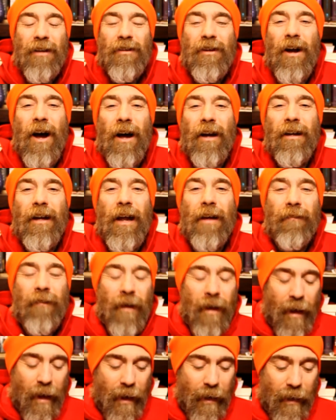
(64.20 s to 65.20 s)
God
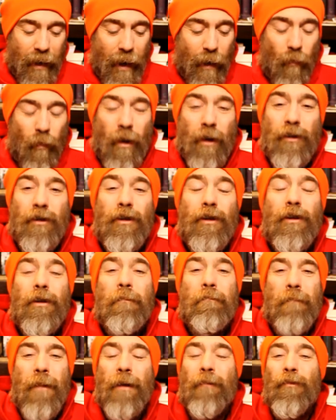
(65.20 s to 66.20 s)
life. I, want you to
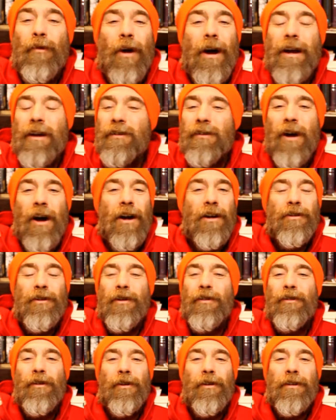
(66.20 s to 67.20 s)
memorize Asha
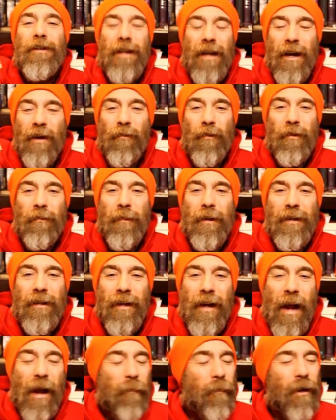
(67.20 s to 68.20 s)
13 with me
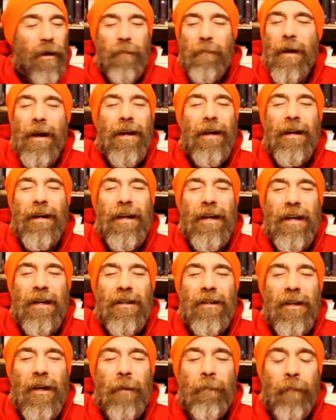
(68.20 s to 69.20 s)
today. I'm going to make it
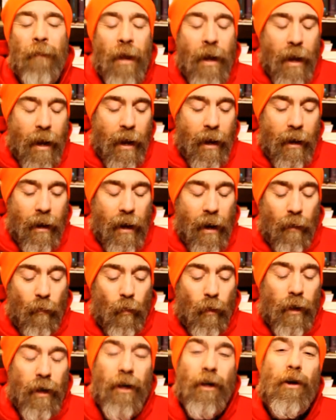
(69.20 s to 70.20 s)
easy, and we're
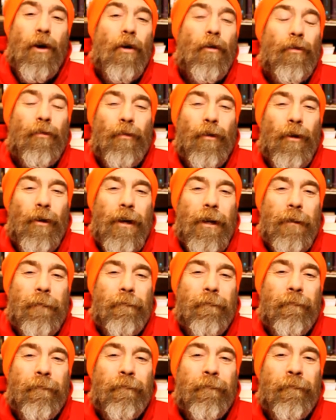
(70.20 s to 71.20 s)
going to go through it,
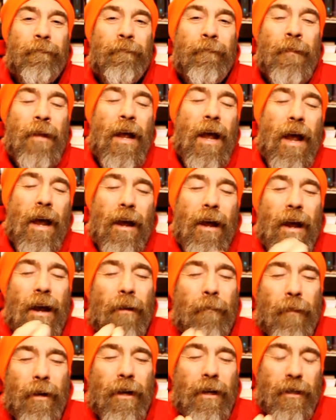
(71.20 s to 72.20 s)
and I'm
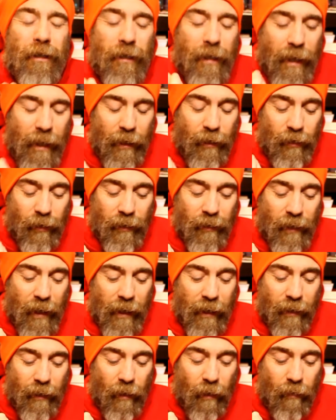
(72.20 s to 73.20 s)
going to teach as I
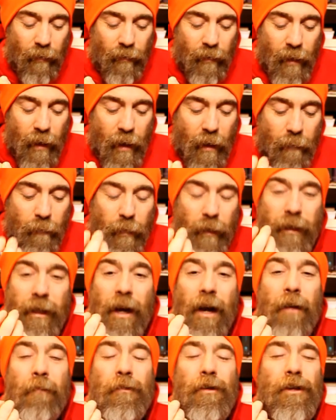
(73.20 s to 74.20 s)
go, but then
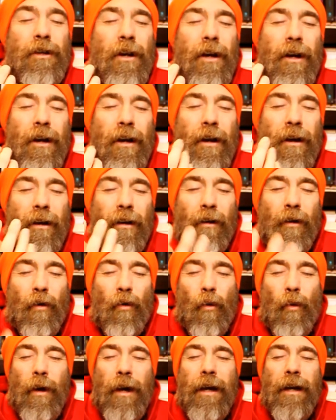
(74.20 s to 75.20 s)
I'm just going to
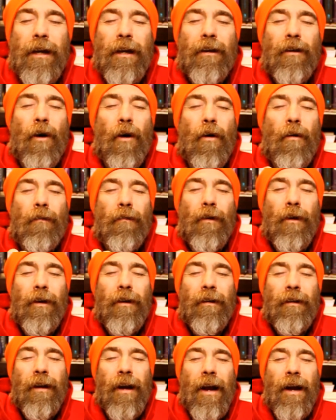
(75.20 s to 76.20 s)
read it over
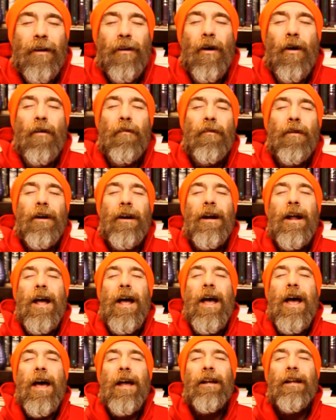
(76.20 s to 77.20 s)
and over and,
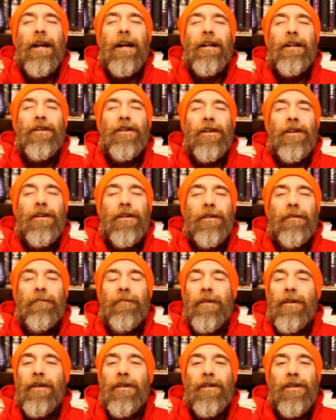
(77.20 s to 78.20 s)
and let it just
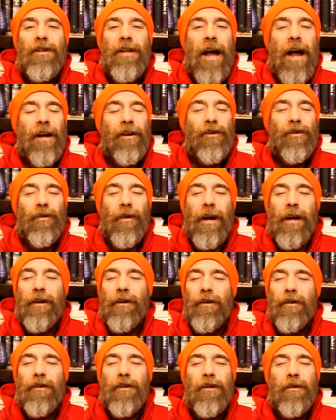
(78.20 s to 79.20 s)
saturate
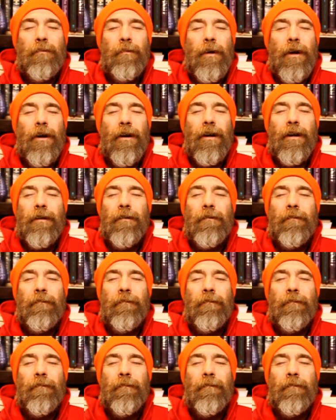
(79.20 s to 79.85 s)
your spirit